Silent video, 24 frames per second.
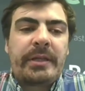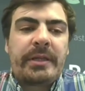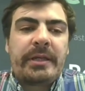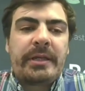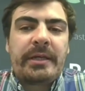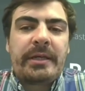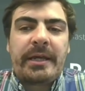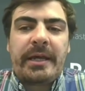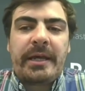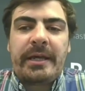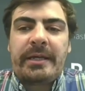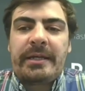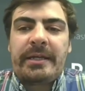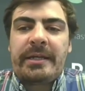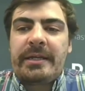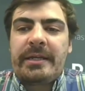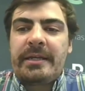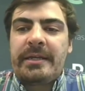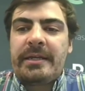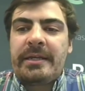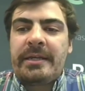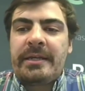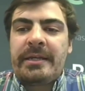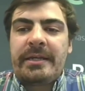So I think, yeah,
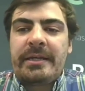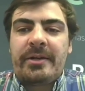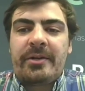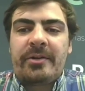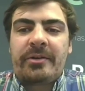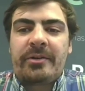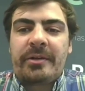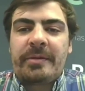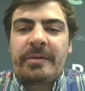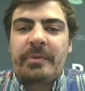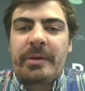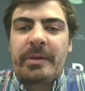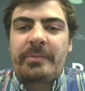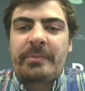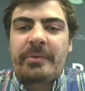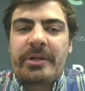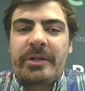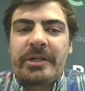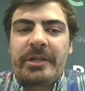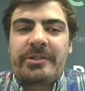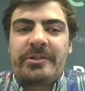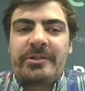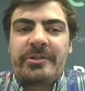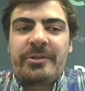any early
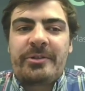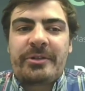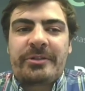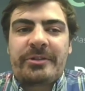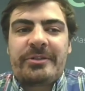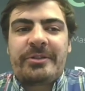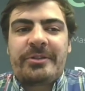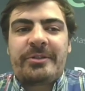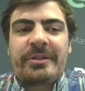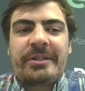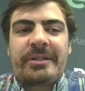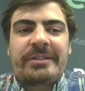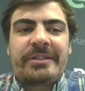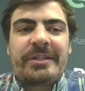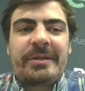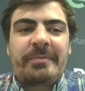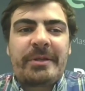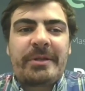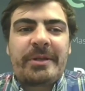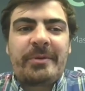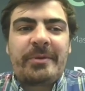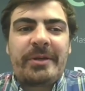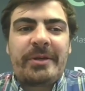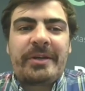preparation you can do, that's
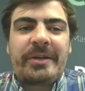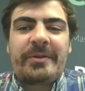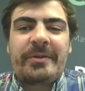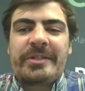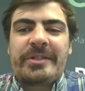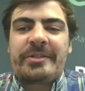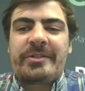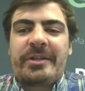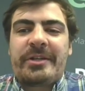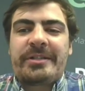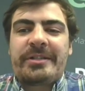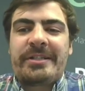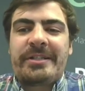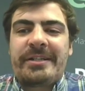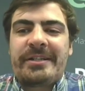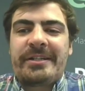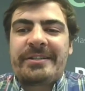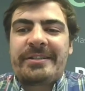something we always stress here.